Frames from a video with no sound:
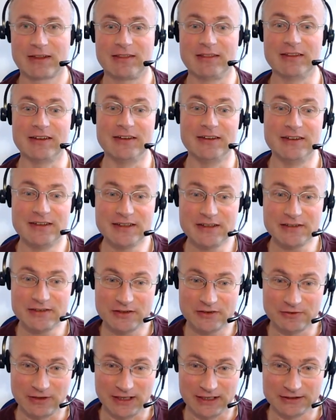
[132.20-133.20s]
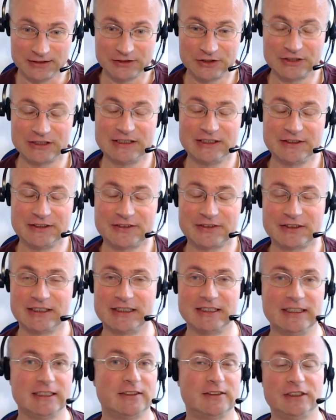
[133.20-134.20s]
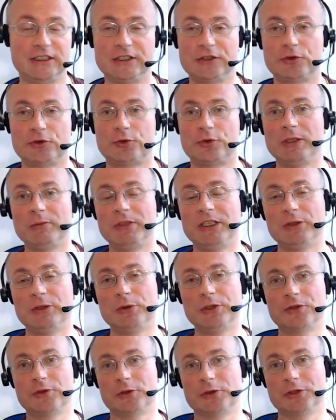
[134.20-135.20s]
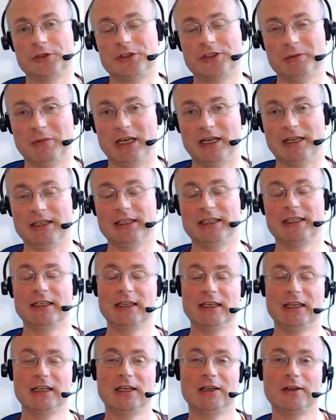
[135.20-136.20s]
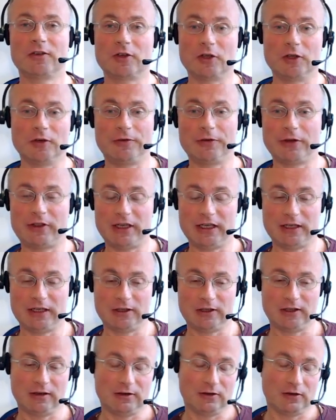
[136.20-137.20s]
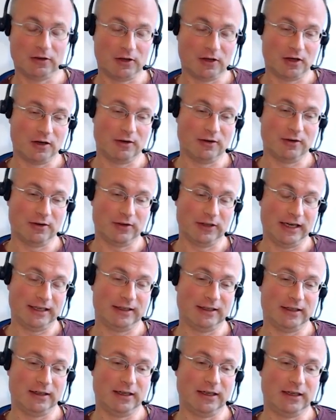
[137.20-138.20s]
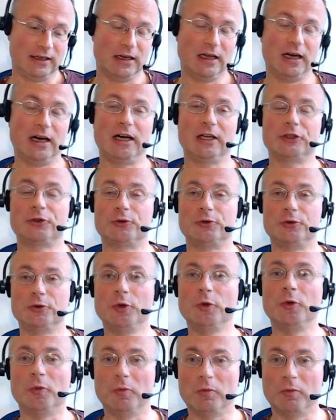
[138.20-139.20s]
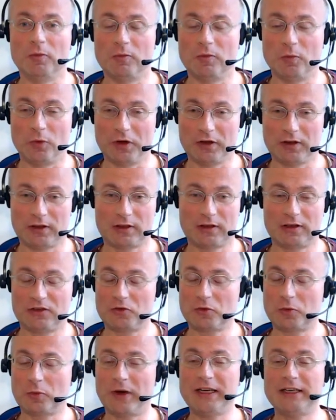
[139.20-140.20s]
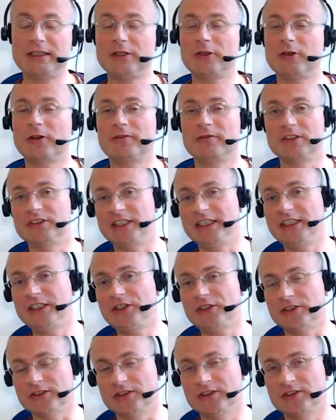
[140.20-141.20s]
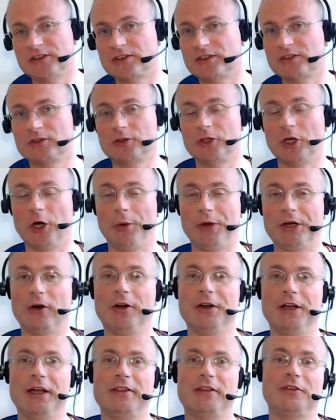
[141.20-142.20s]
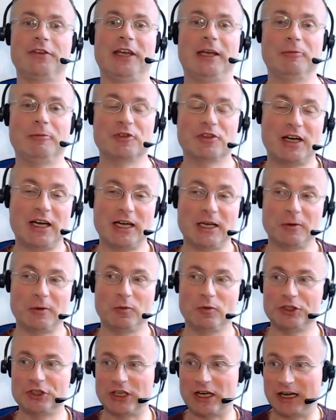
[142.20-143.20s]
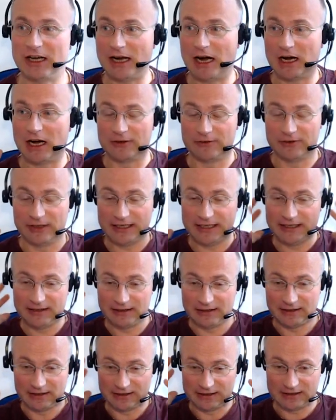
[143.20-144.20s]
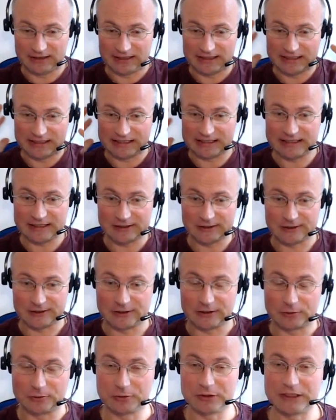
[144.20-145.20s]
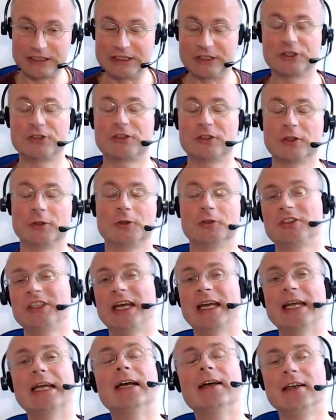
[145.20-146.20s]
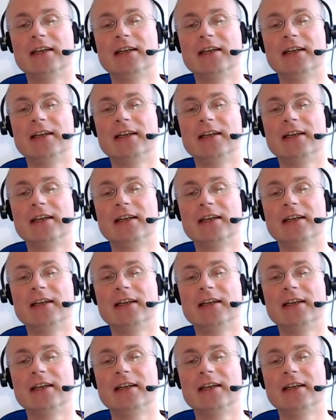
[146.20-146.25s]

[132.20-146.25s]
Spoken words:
The disadvantage is it's extremely resource demanding. So if you think at a large room with 20 conversations going on at the same time, which are in ear reach, so to say,